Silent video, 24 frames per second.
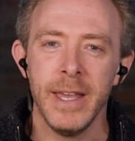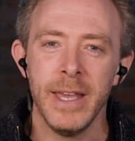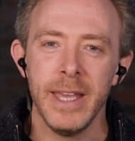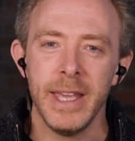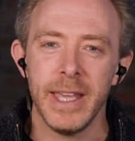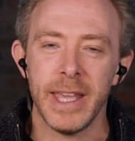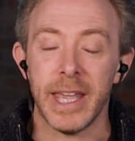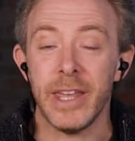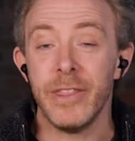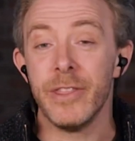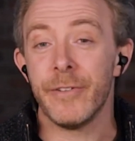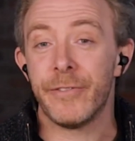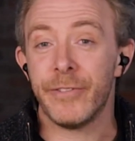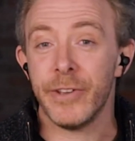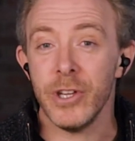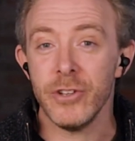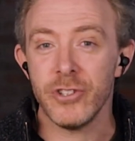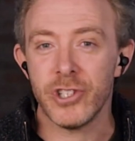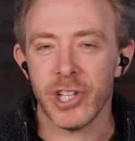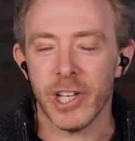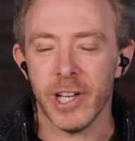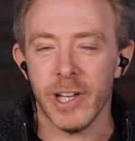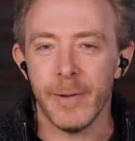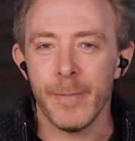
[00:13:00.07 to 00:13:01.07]
In the
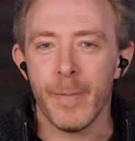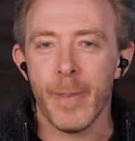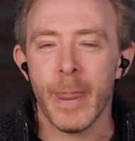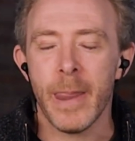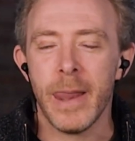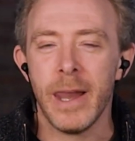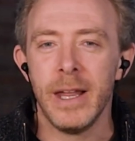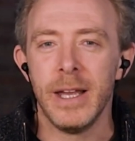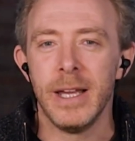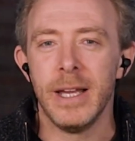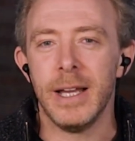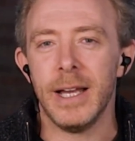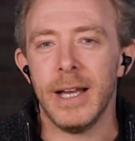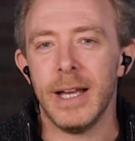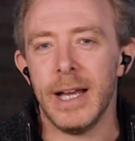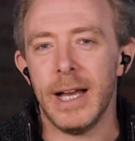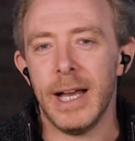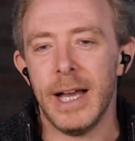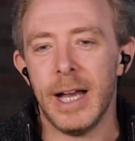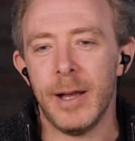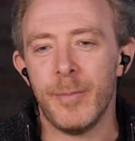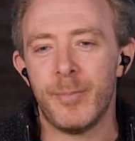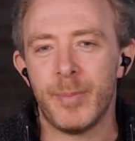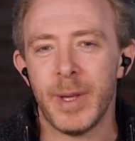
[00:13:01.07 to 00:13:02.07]
future,
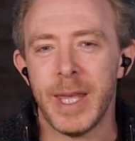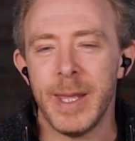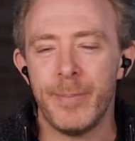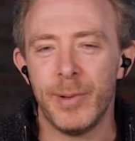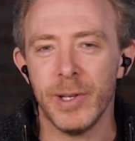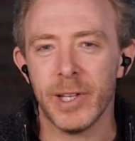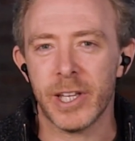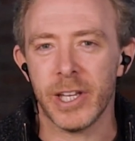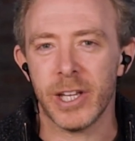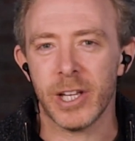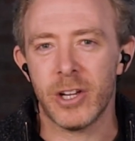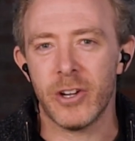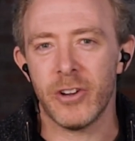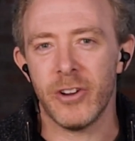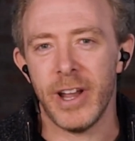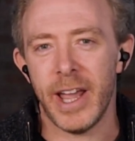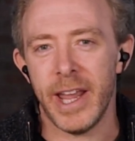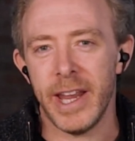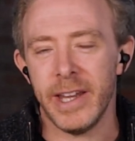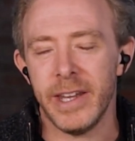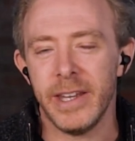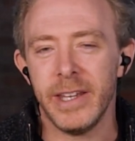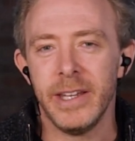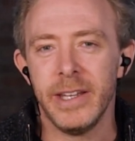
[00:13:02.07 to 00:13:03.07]
people are going to
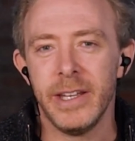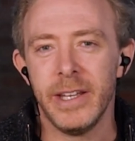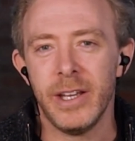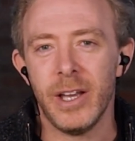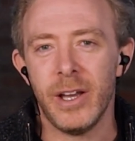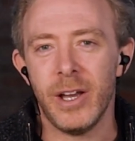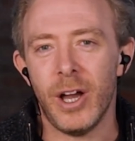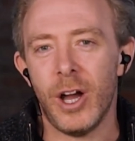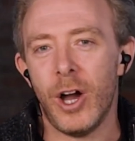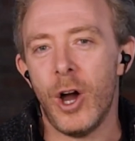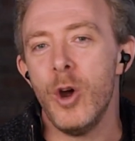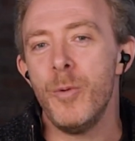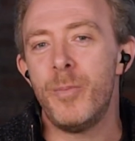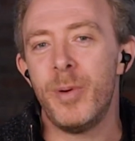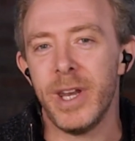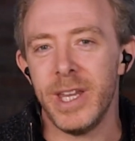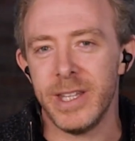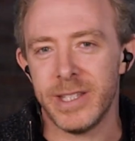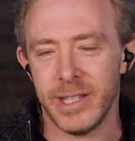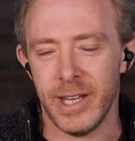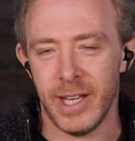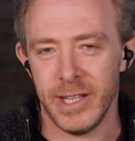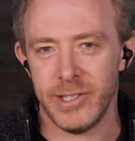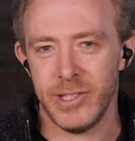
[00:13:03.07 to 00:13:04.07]
create open
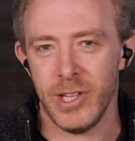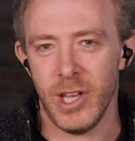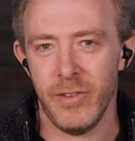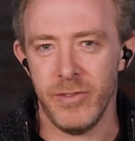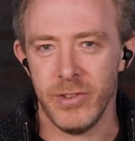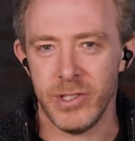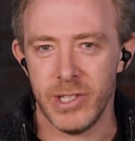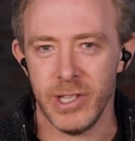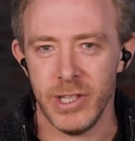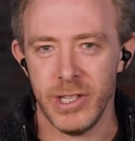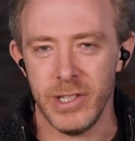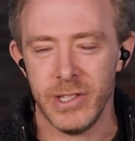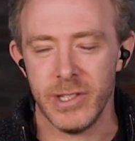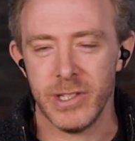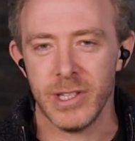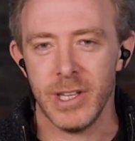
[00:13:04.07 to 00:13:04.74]
internet services,